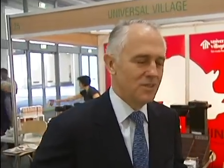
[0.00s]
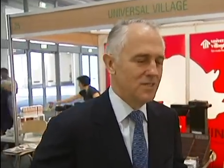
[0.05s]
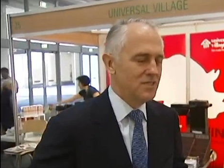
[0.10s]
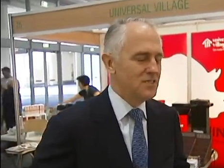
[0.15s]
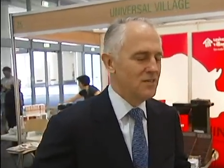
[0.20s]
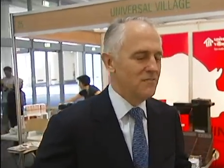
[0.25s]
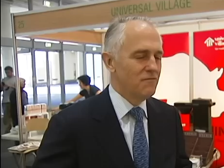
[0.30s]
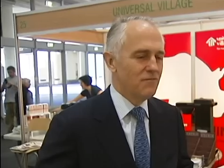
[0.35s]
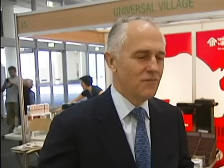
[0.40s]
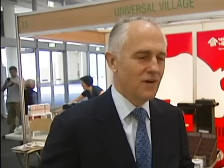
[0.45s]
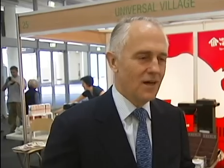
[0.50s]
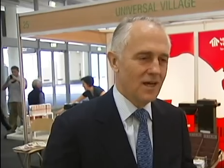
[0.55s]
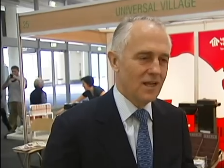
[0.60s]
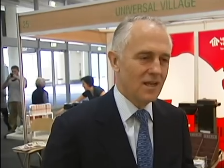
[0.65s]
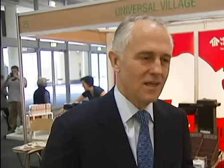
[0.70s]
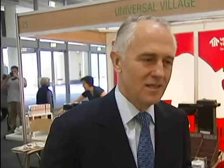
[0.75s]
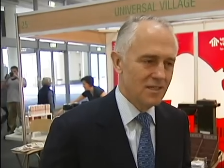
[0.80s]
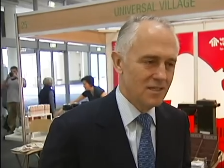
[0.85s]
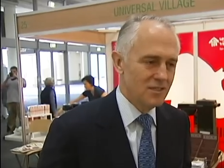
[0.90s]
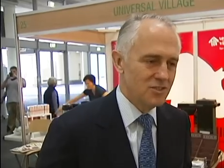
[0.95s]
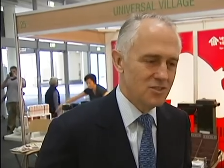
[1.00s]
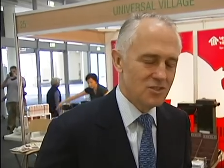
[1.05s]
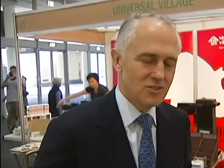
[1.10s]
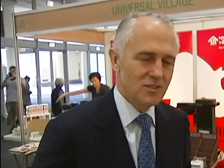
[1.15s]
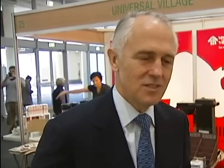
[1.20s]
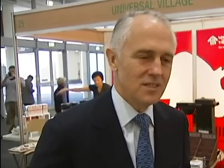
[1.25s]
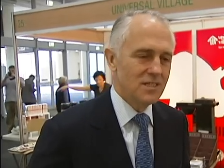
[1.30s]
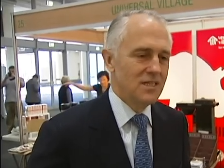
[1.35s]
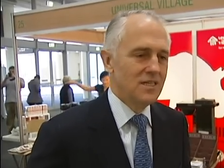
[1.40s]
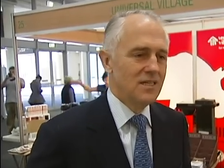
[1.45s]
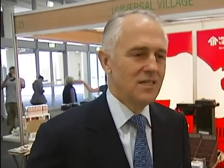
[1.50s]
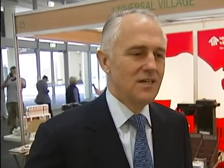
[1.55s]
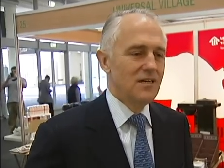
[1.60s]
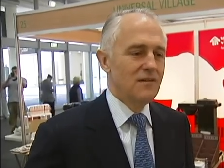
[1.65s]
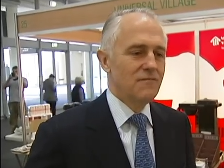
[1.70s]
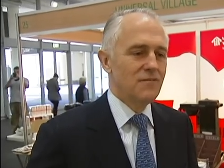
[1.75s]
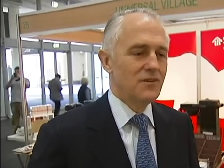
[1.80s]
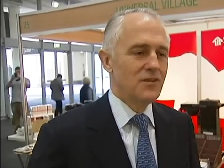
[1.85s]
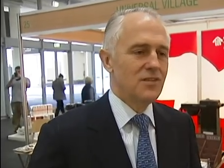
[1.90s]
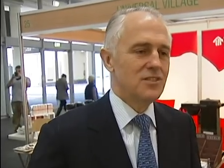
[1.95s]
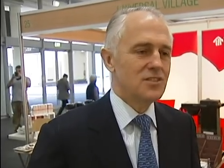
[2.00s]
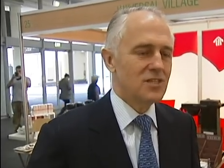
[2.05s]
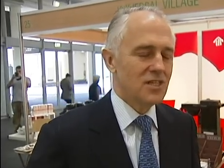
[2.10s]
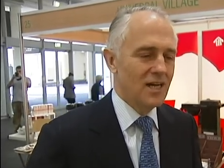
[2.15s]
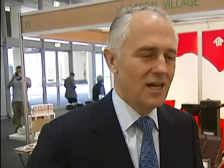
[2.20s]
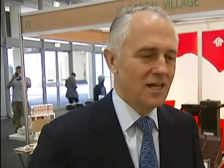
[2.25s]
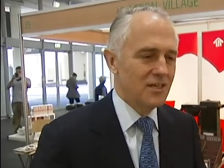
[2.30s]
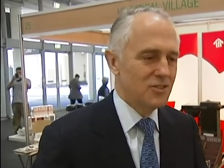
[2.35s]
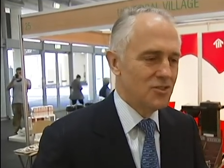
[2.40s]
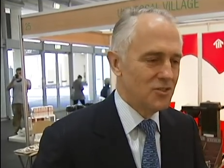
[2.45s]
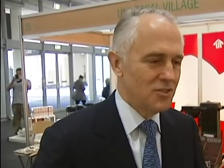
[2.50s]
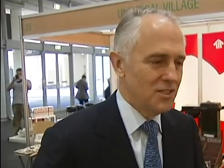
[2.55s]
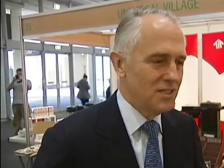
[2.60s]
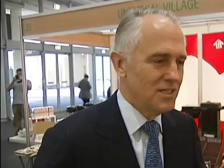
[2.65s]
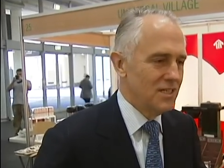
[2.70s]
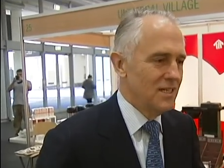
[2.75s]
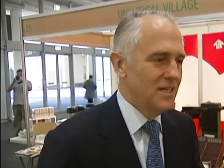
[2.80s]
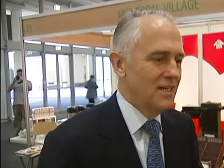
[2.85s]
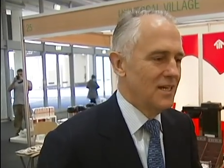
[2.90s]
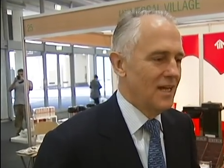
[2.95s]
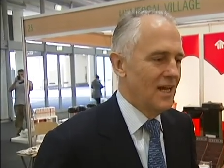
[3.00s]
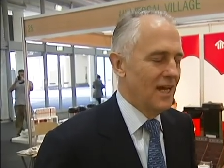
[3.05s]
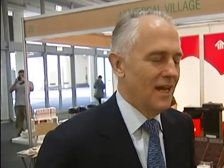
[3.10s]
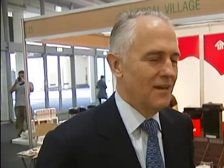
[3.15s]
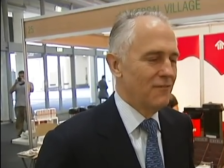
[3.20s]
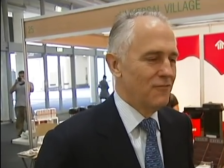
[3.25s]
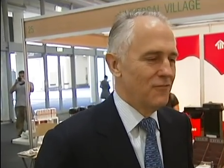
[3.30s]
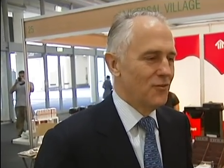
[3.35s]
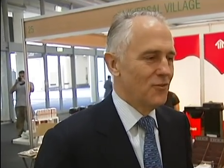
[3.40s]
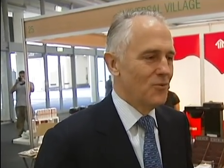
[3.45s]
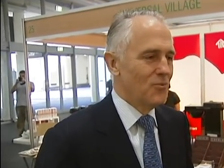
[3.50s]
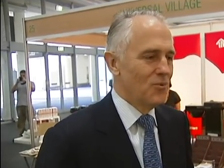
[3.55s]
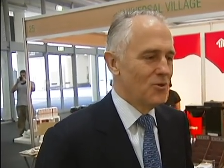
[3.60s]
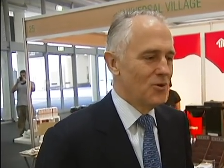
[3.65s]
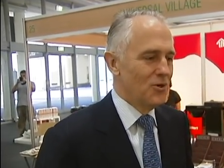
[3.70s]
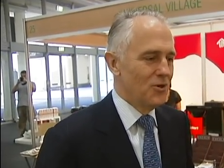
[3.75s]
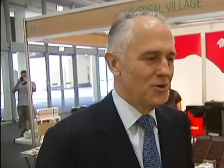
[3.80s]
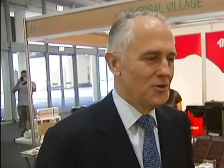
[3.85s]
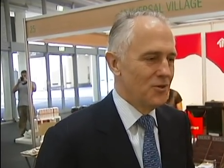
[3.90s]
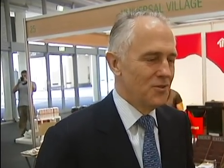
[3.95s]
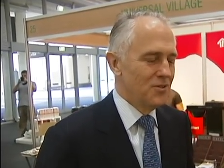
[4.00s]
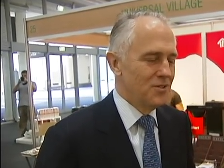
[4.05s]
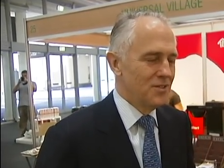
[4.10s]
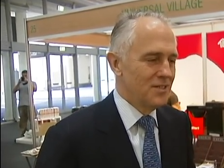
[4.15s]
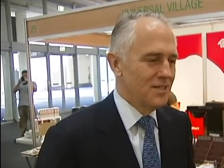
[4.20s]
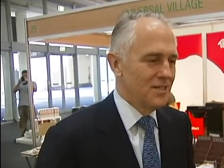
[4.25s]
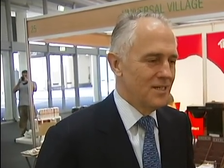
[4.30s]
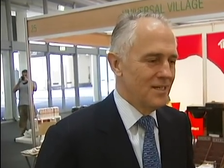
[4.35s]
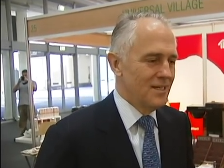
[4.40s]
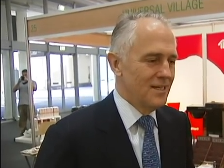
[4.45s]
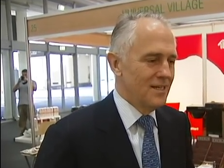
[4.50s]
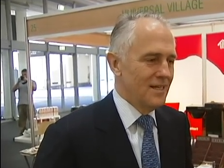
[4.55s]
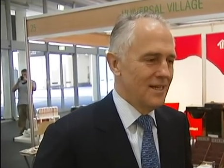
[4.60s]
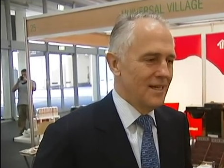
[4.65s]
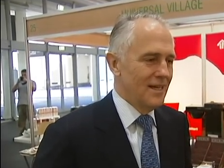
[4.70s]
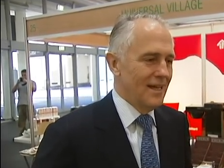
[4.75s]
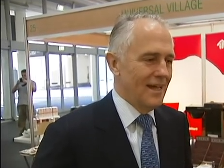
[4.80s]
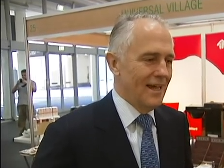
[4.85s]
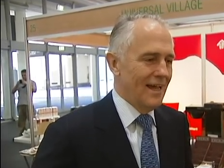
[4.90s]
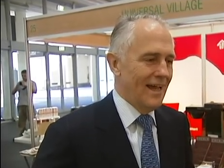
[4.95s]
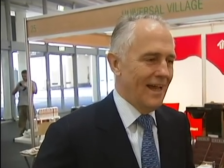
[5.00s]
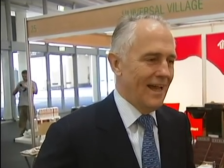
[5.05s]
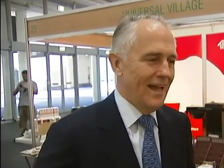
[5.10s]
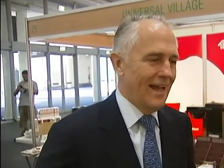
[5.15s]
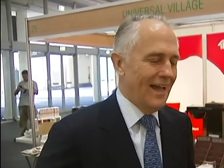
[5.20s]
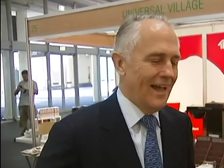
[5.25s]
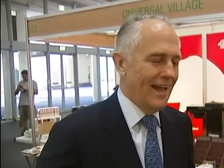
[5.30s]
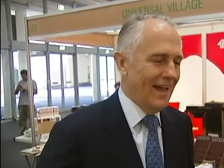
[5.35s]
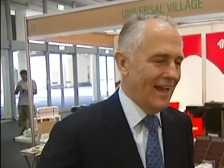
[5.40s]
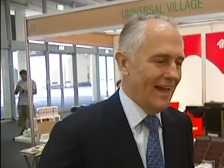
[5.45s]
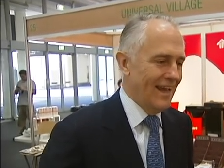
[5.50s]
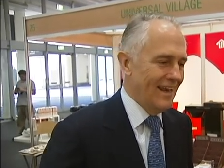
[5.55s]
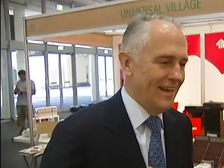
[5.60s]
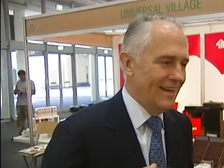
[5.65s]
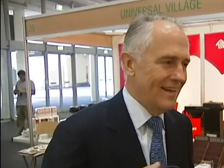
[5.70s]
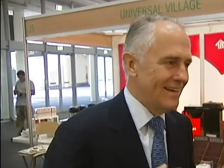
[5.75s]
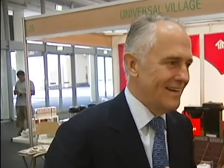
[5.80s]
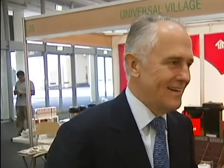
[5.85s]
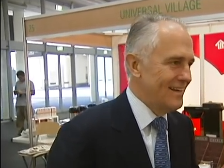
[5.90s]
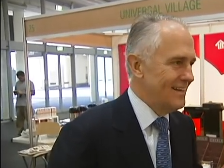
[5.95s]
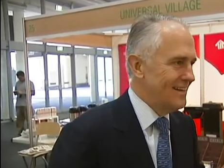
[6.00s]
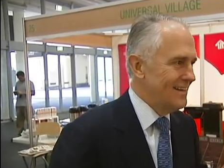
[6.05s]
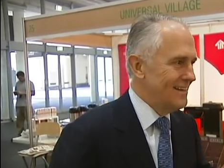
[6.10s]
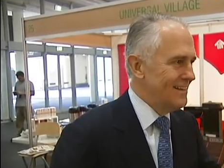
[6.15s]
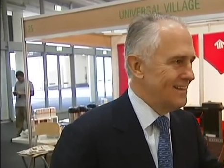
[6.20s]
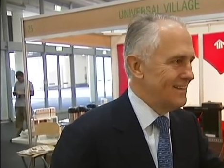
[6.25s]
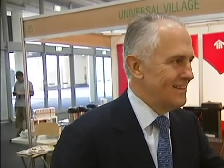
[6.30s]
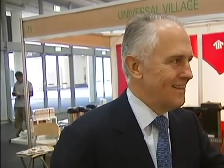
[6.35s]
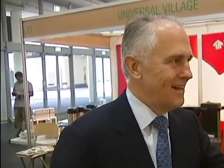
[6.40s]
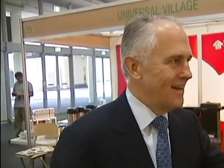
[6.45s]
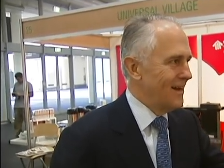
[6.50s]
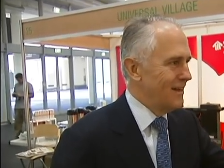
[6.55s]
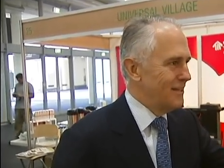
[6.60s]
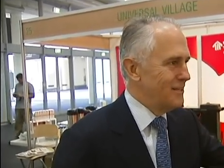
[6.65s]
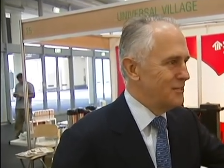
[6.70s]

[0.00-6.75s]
It's a vital industry for this country and for the world. And I